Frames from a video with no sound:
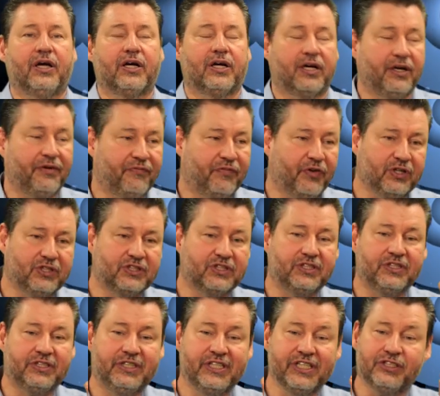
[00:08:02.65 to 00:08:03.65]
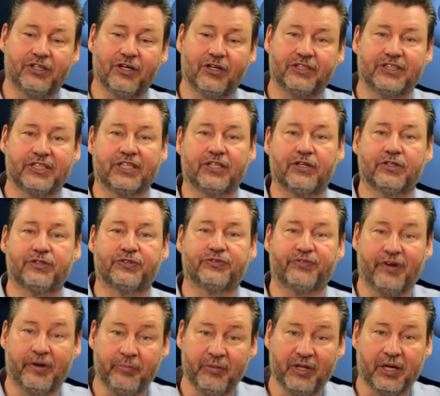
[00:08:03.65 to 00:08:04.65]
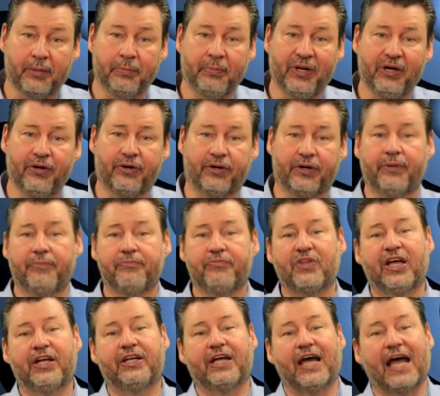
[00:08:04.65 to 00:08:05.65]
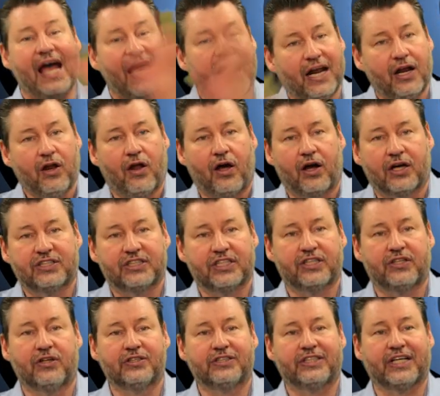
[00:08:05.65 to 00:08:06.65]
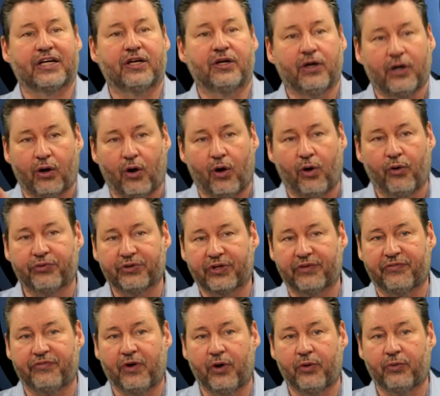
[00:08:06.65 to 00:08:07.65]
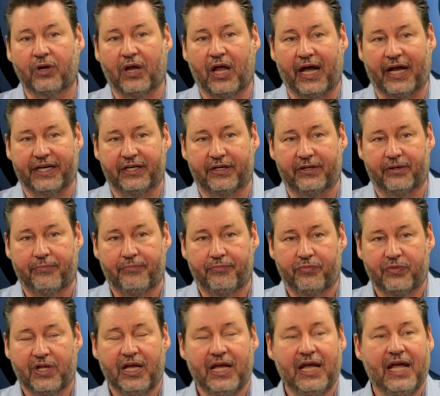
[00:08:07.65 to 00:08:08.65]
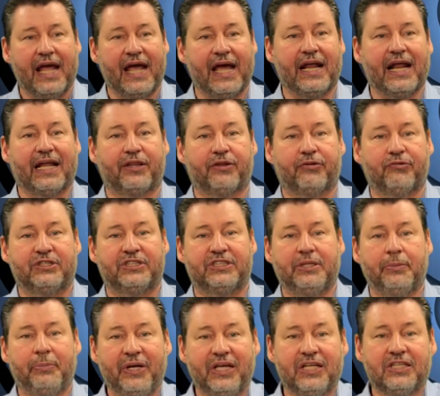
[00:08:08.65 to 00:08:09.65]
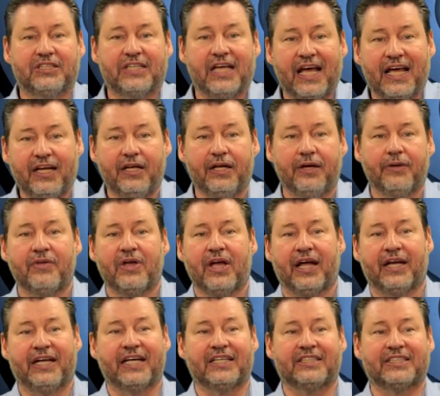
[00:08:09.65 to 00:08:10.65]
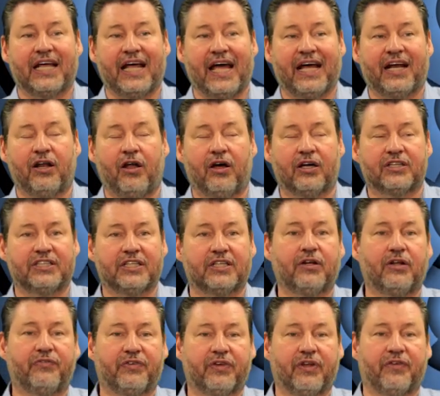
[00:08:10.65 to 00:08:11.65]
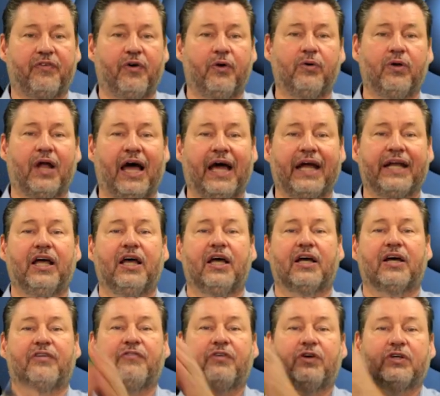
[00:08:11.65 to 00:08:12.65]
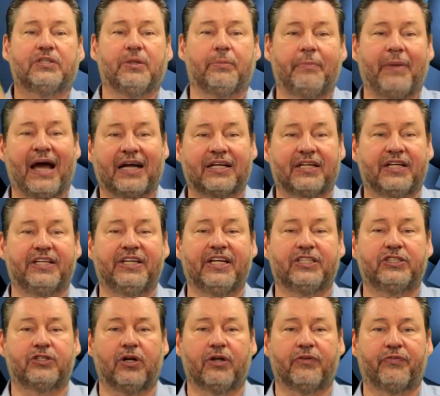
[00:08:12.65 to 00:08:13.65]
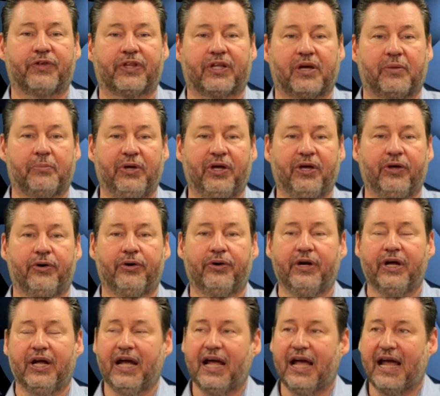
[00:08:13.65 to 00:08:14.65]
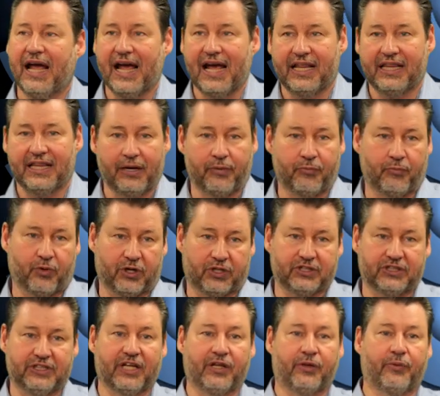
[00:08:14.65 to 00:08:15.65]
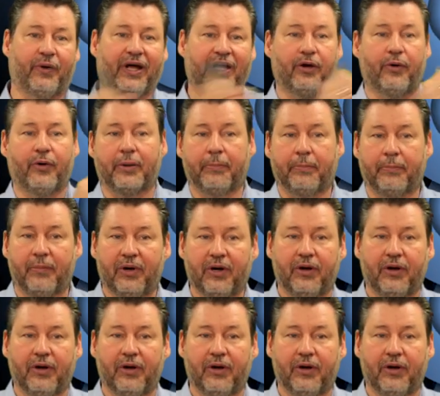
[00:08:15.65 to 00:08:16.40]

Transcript: Converts digital signals from the computer into analog signals that can go over the phone line. And at the recipient's end, it takes that analog signal from the phone line, converts it back to digital for the computer, and then works the other way, going